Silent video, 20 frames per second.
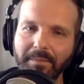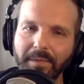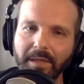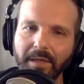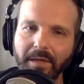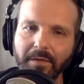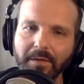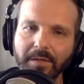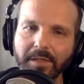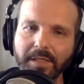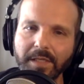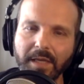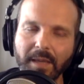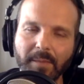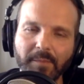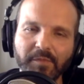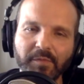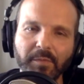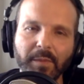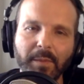because he
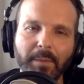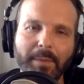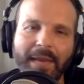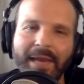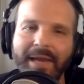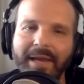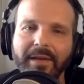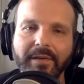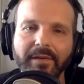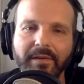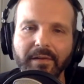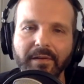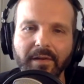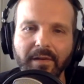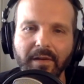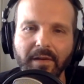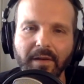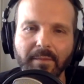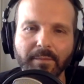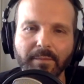comes from the band
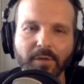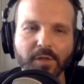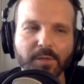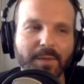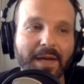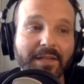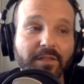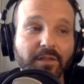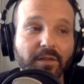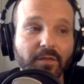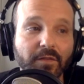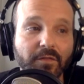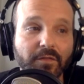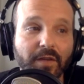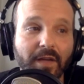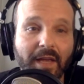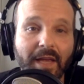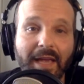perspective.